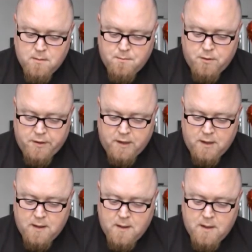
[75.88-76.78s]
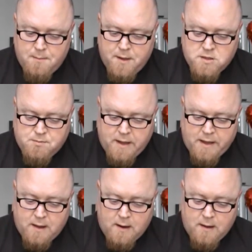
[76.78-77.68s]
body, pitch black
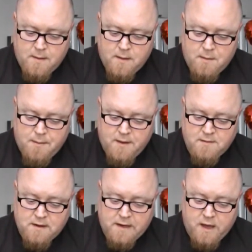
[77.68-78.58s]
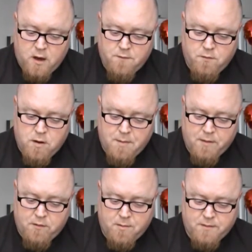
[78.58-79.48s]
colour, amazingly overwhelming
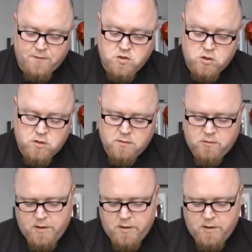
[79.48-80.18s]
aromas of chocolate.